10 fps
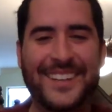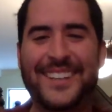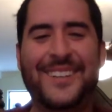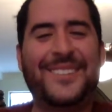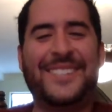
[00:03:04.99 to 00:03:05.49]

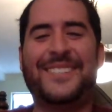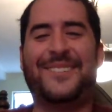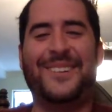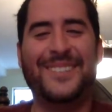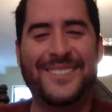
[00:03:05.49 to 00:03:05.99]
You're
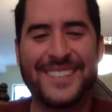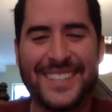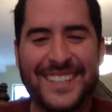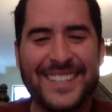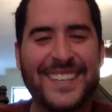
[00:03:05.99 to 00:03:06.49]
screwed.
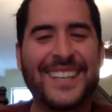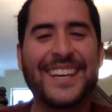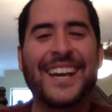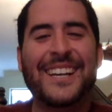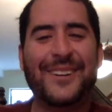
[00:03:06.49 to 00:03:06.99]

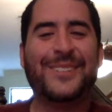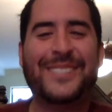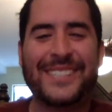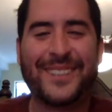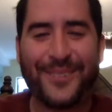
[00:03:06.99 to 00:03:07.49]
You're
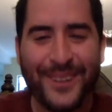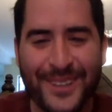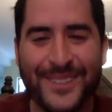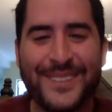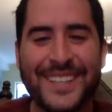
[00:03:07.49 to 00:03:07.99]

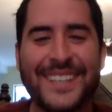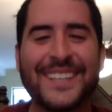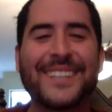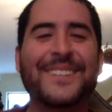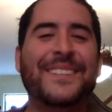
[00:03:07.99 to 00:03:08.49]
screwed.
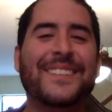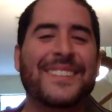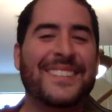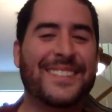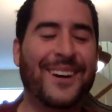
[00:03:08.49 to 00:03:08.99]

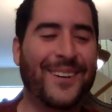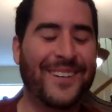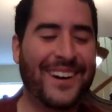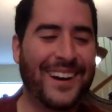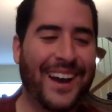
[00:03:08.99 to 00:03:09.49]

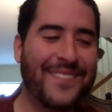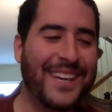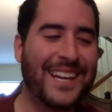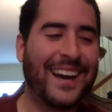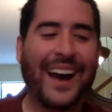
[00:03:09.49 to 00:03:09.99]
So, I
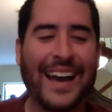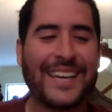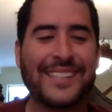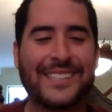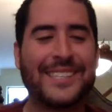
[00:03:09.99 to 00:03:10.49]
mean, I
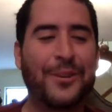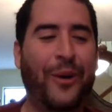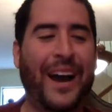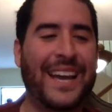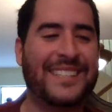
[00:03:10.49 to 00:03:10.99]
can see
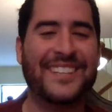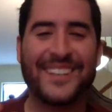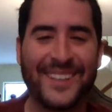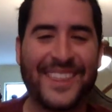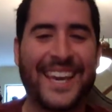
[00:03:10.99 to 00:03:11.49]
why it's a
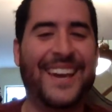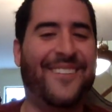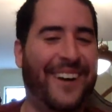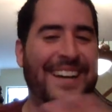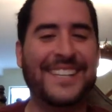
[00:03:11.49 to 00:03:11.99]
good thing and
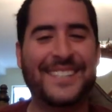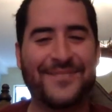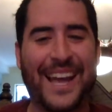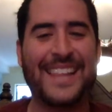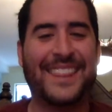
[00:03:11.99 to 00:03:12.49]
why it's a
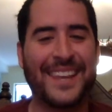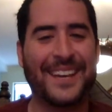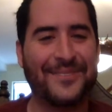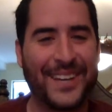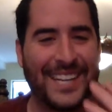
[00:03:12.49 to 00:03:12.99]
bad thing,
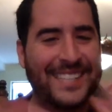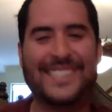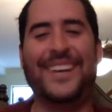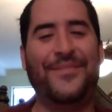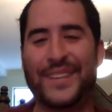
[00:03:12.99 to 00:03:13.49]
but it's
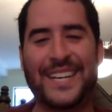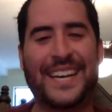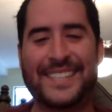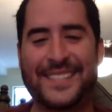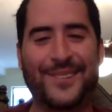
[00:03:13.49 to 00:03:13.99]
definitely
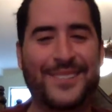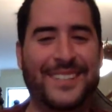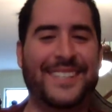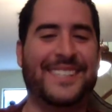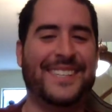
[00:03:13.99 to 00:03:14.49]
not
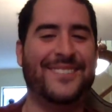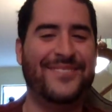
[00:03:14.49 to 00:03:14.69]
socialism.